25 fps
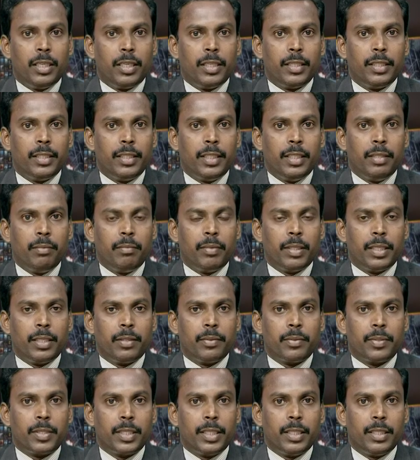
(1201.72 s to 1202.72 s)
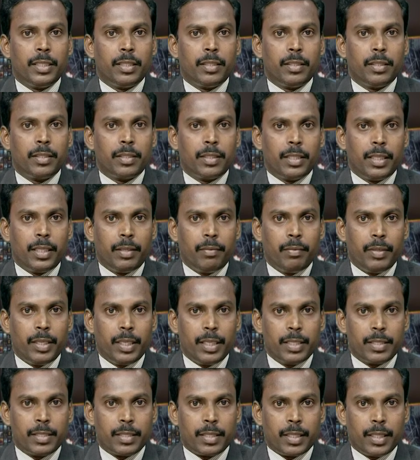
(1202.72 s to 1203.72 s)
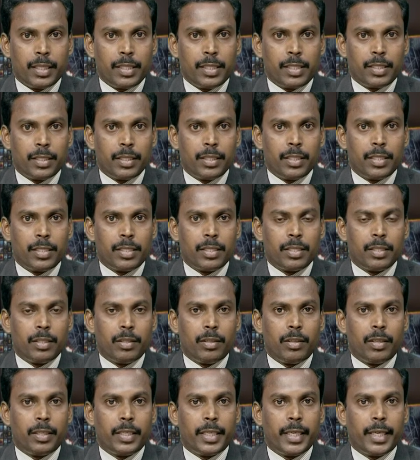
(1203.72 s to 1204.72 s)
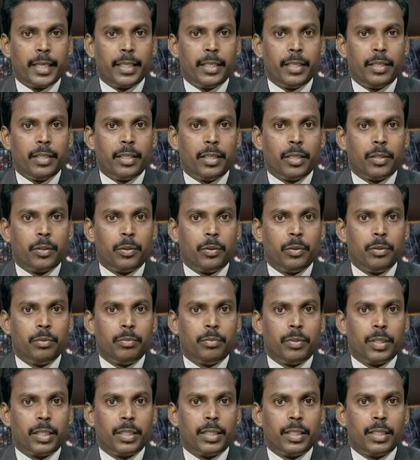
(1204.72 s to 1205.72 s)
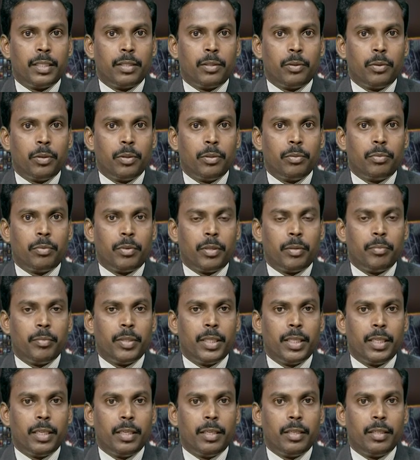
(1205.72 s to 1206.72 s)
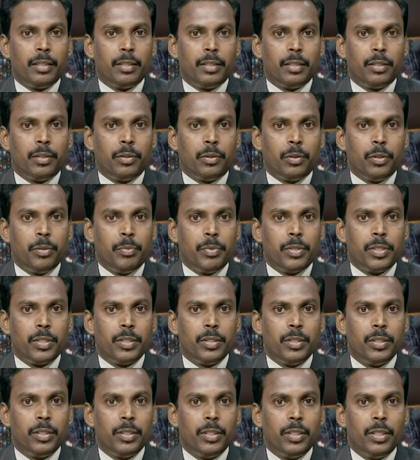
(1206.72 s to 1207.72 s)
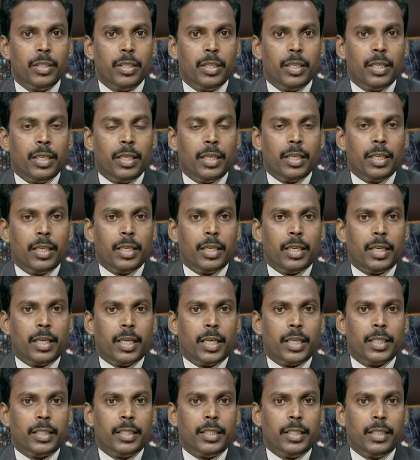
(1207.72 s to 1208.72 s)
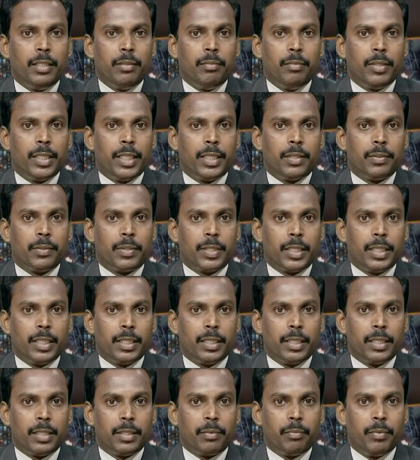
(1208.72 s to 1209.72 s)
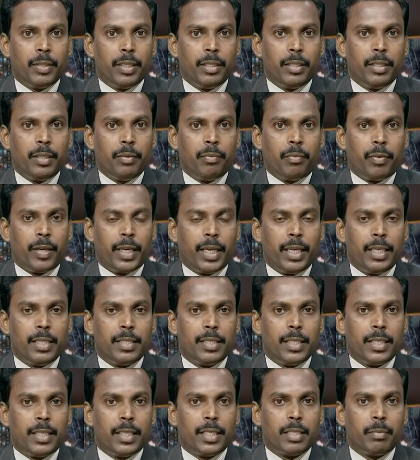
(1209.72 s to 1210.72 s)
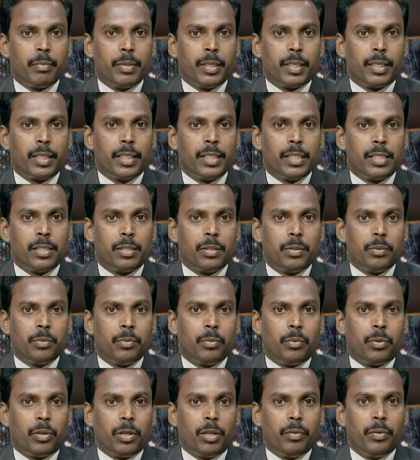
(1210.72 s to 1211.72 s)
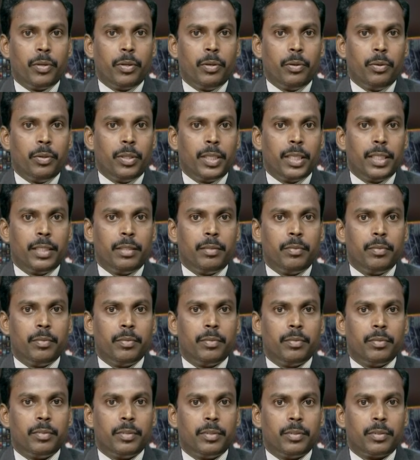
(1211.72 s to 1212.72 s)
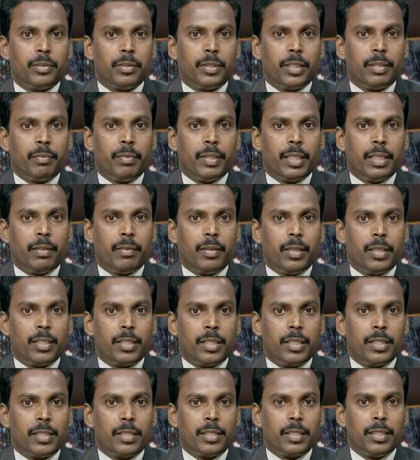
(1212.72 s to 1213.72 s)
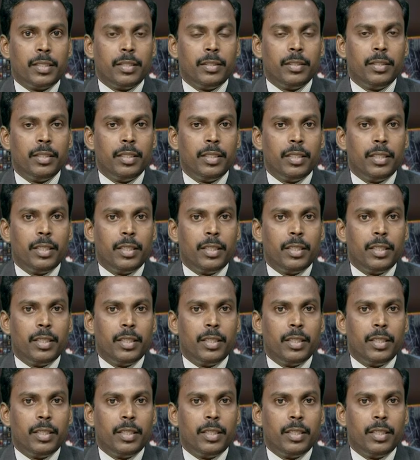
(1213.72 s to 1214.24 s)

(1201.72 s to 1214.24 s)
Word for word: and then we have seen that as the various transitions are taken into account for that how do we form the groups and then we have seen that when the final state has been reached what do we do that. So, that we have already seen